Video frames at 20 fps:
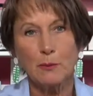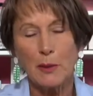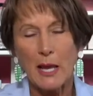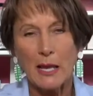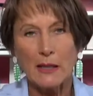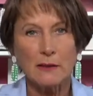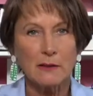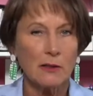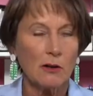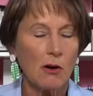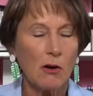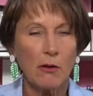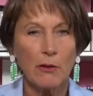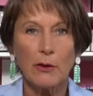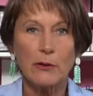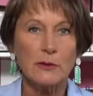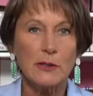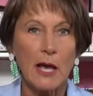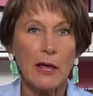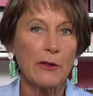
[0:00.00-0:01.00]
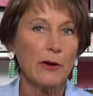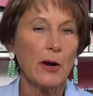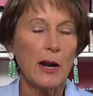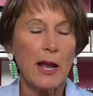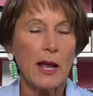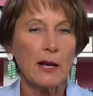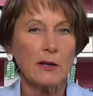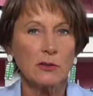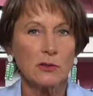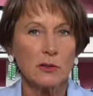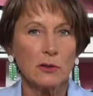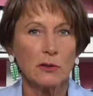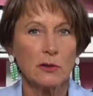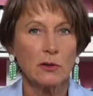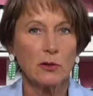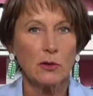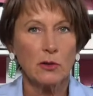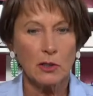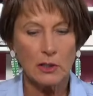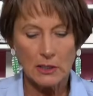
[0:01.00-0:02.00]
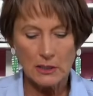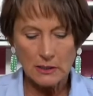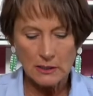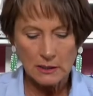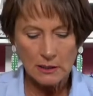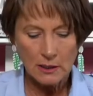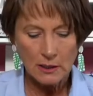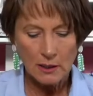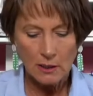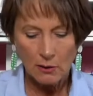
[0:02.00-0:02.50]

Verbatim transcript: pens and all those other extra little goodies